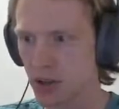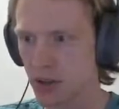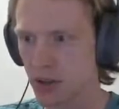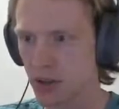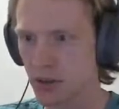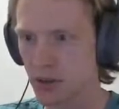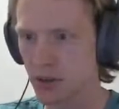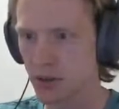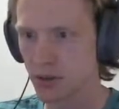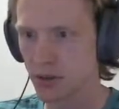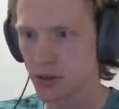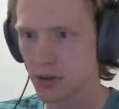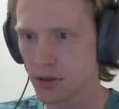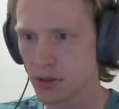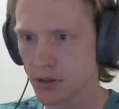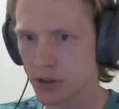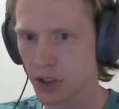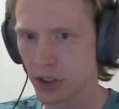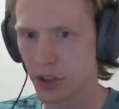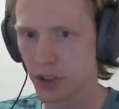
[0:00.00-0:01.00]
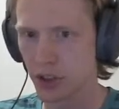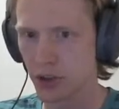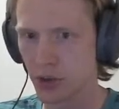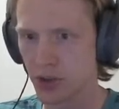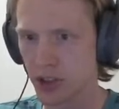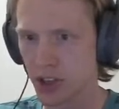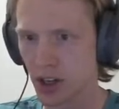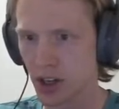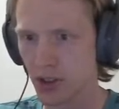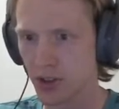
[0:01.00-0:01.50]
You're going to
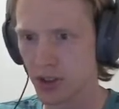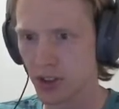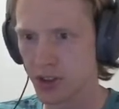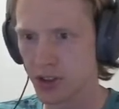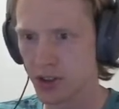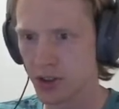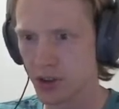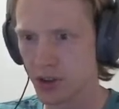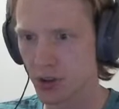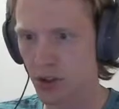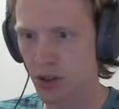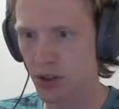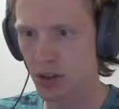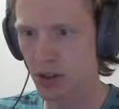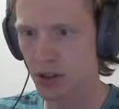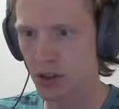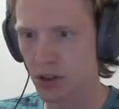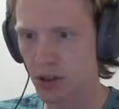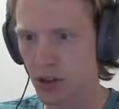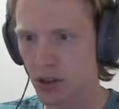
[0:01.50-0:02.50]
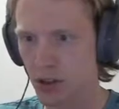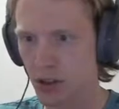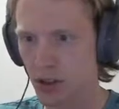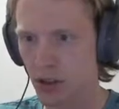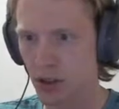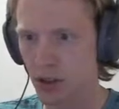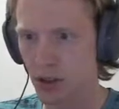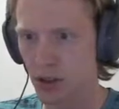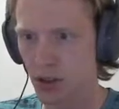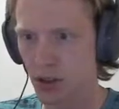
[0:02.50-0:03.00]
use it on this door.
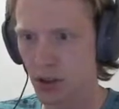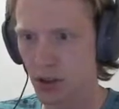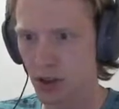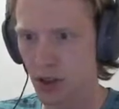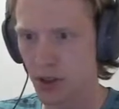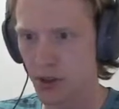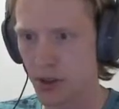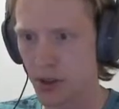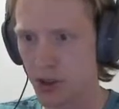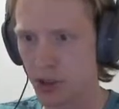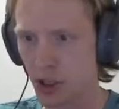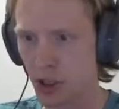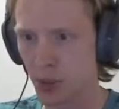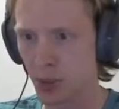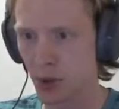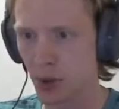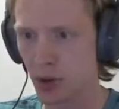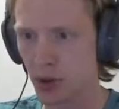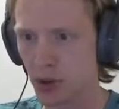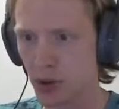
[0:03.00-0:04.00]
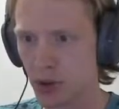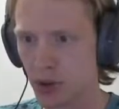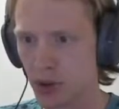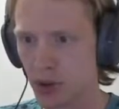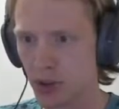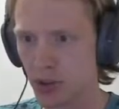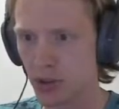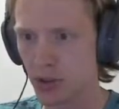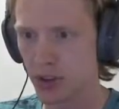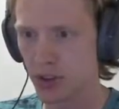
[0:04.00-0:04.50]
And then you're going to pull
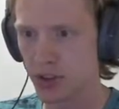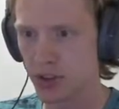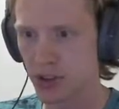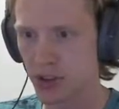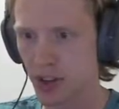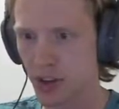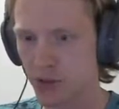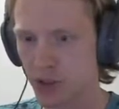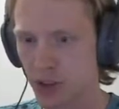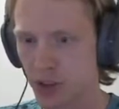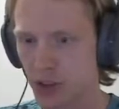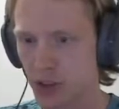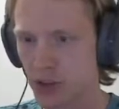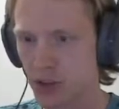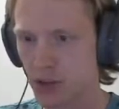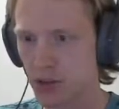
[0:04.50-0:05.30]
this lever.